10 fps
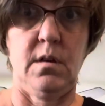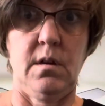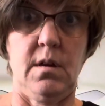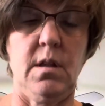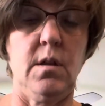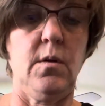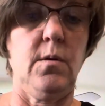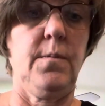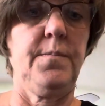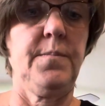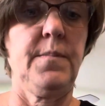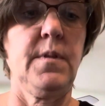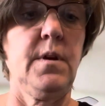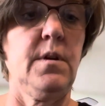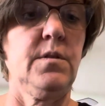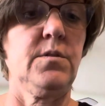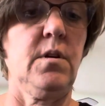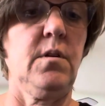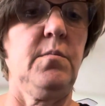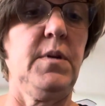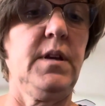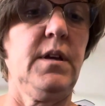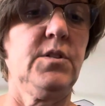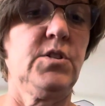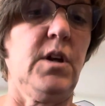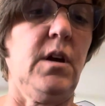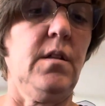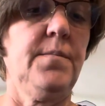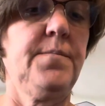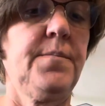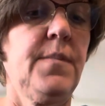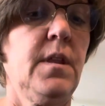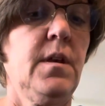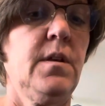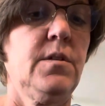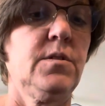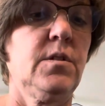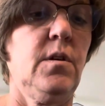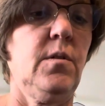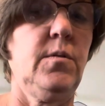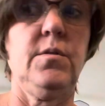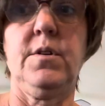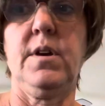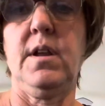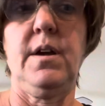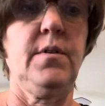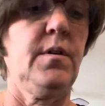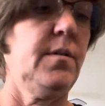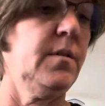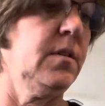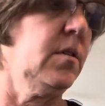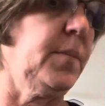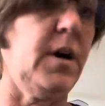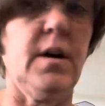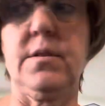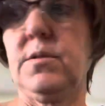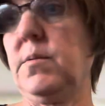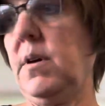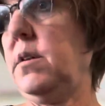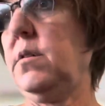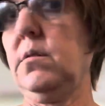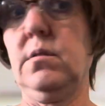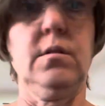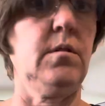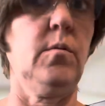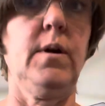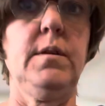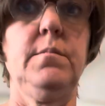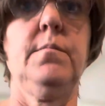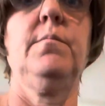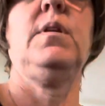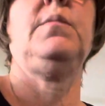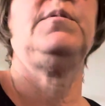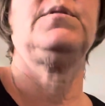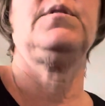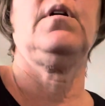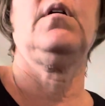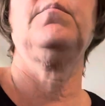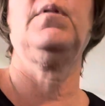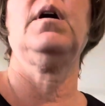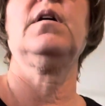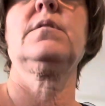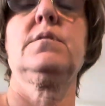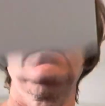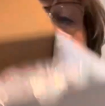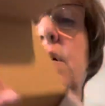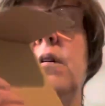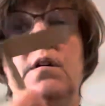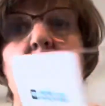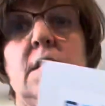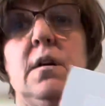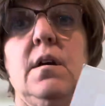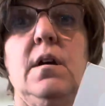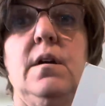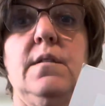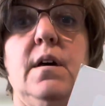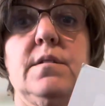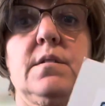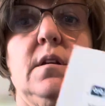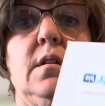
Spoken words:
Hello. So making a gel. So you're going to have a little box, right? Your little white mini PCR box. And that's going to